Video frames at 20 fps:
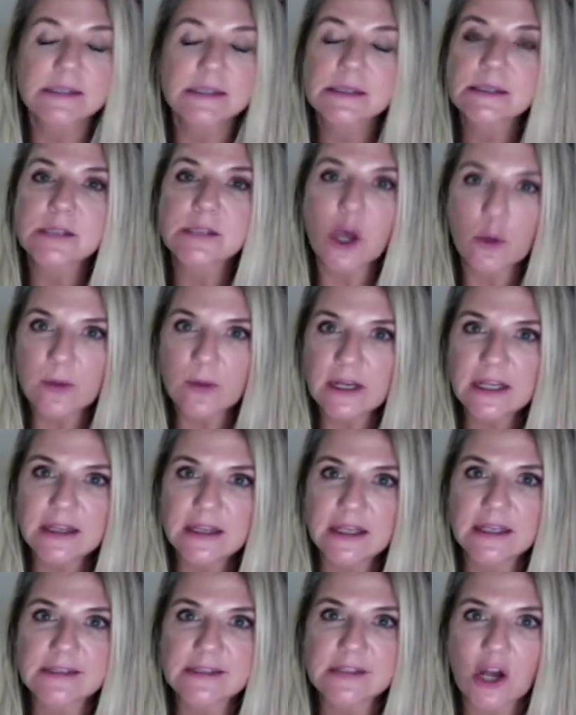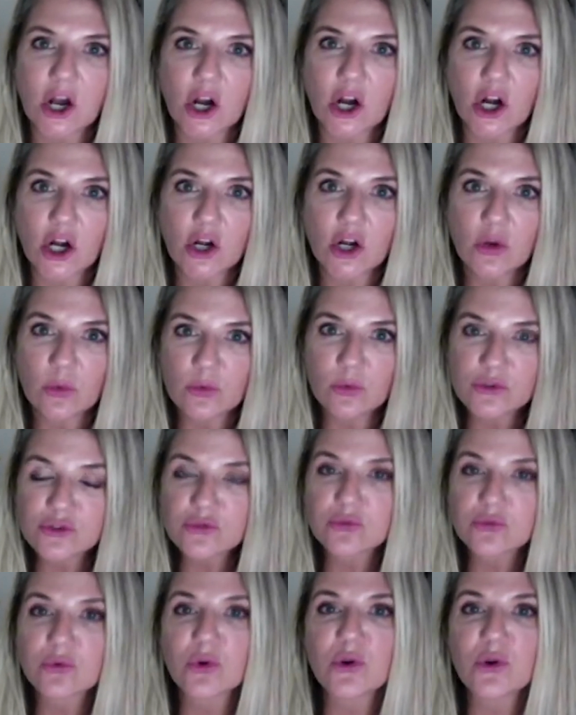So many things are
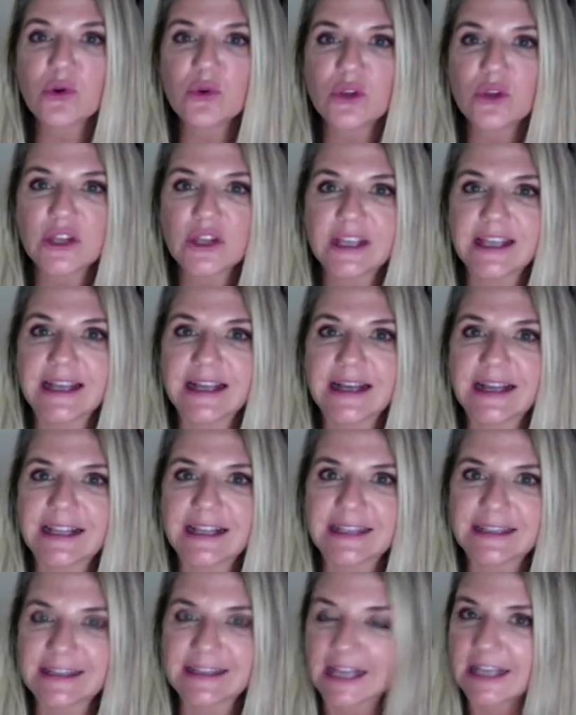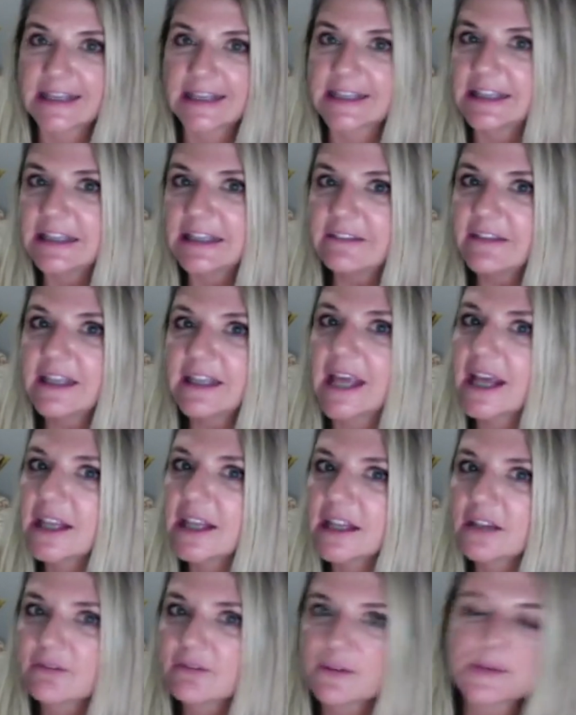truly
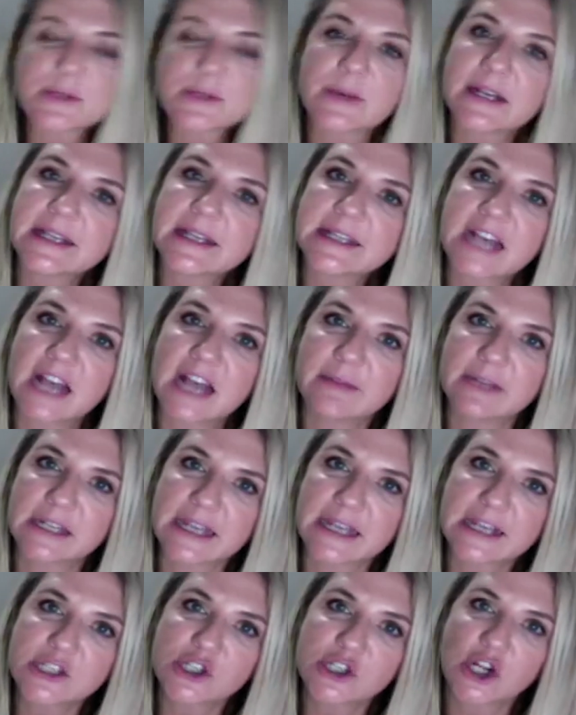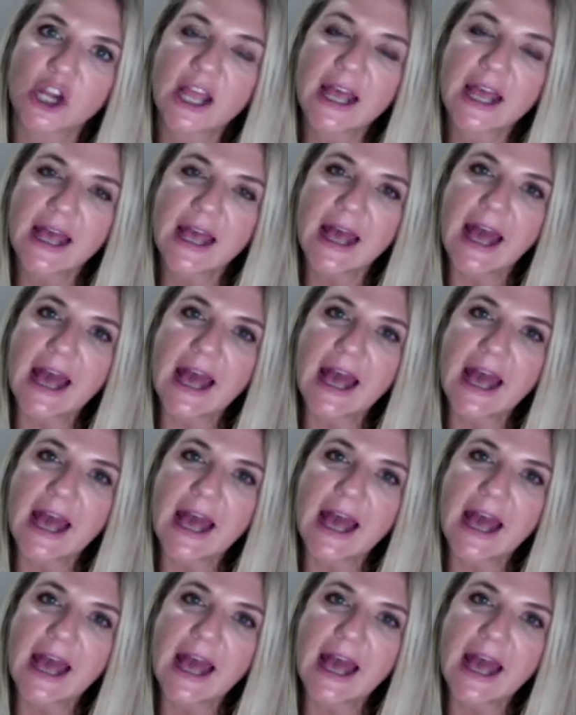alleviated from spending time in nature.